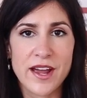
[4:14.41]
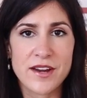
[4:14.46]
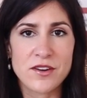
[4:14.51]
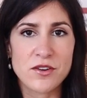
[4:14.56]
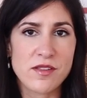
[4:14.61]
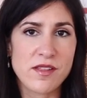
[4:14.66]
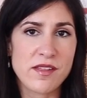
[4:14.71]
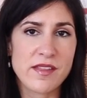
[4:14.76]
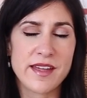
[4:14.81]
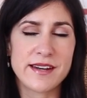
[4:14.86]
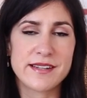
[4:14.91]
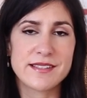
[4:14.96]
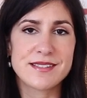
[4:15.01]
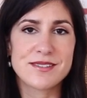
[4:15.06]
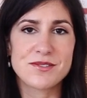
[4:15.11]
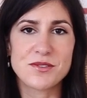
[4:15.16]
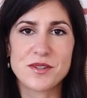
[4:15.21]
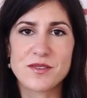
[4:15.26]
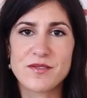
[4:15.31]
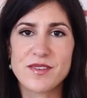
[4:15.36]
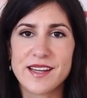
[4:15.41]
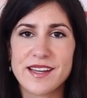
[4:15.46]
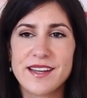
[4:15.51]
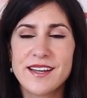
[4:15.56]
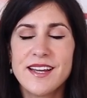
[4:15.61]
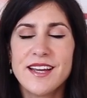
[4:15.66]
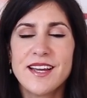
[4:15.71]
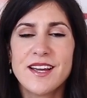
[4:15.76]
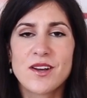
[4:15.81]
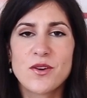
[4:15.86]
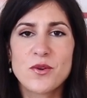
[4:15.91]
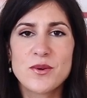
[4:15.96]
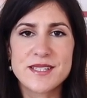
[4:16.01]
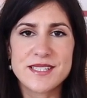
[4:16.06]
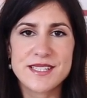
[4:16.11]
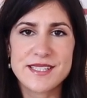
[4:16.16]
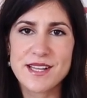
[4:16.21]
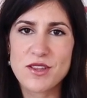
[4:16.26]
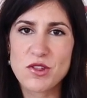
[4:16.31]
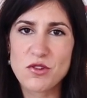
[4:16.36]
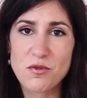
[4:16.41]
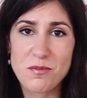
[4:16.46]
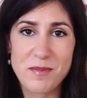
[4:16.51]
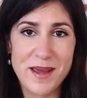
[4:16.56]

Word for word: I know that that is sort of a quintessential